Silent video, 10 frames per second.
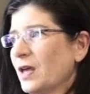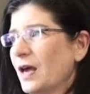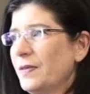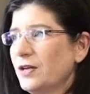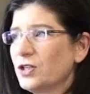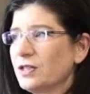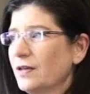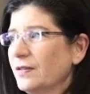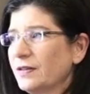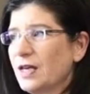and they just
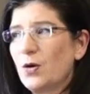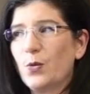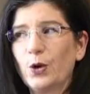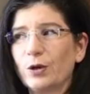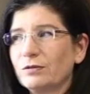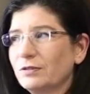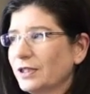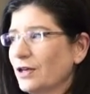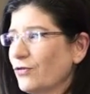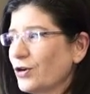said that they were
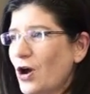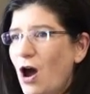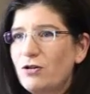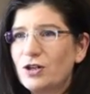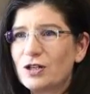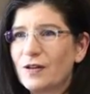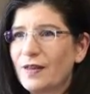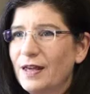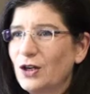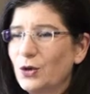looking for a coach,
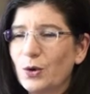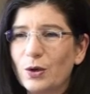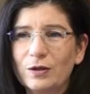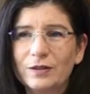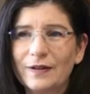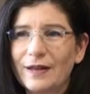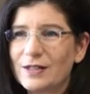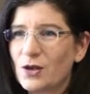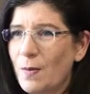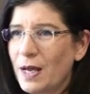and they Googled and they
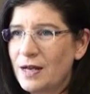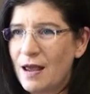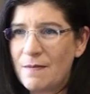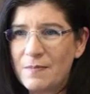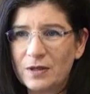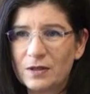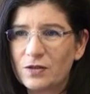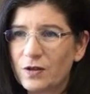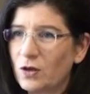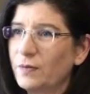saw my name, and
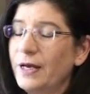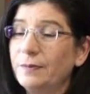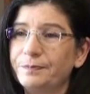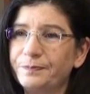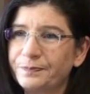so they called me up.